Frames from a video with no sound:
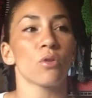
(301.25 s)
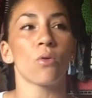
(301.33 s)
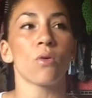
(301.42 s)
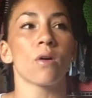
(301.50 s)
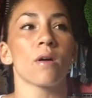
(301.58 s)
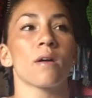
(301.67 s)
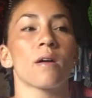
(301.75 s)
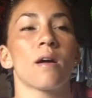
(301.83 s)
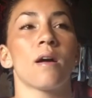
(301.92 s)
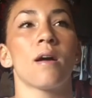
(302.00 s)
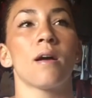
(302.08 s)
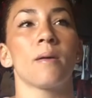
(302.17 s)
or,
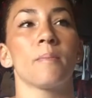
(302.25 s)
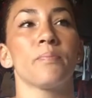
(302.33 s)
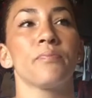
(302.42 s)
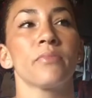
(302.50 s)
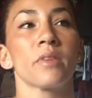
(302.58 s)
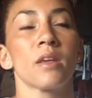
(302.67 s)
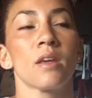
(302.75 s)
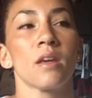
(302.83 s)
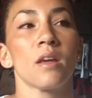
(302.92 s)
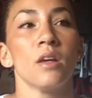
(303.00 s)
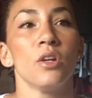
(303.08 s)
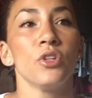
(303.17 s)

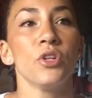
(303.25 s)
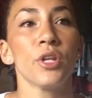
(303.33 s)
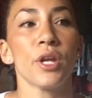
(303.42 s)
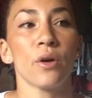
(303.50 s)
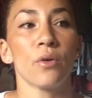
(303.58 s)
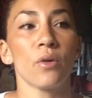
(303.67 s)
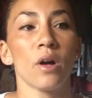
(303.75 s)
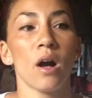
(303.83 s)
you know,